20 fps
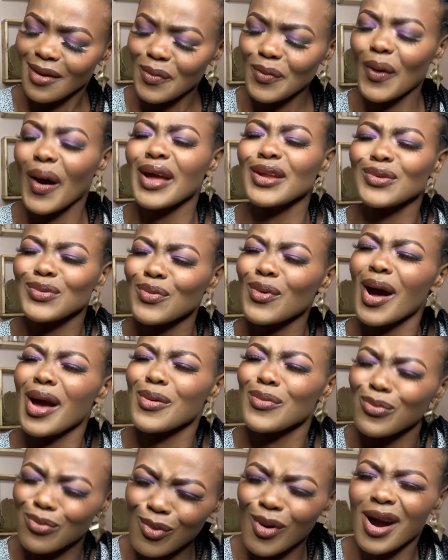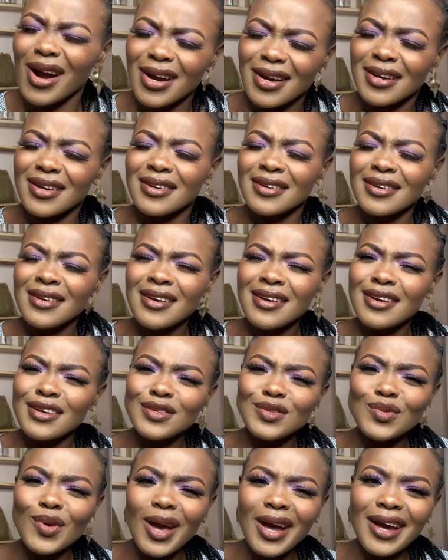Why do I work?
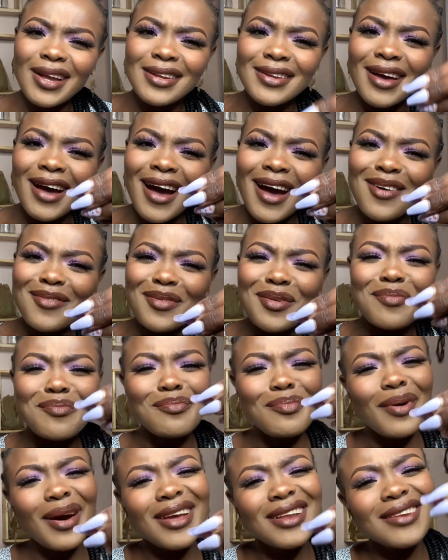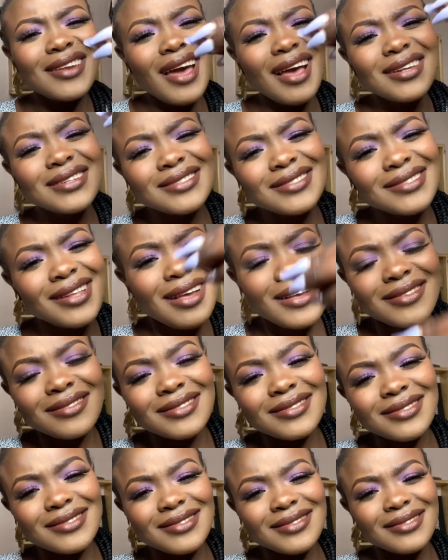It's so I can have and buy nice
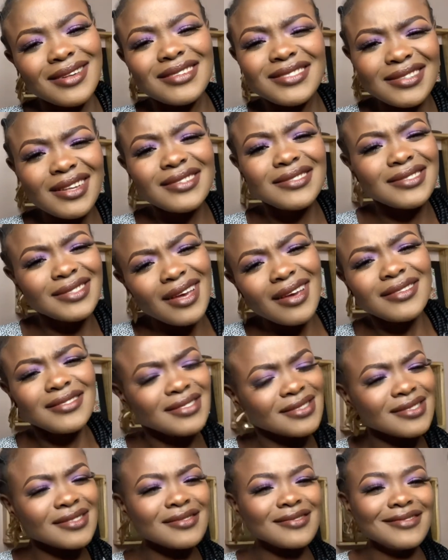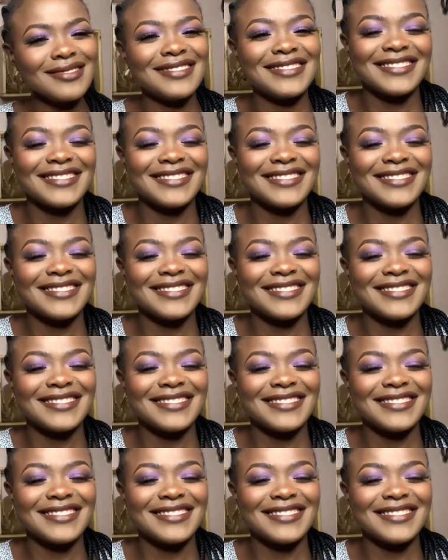things, isn't it?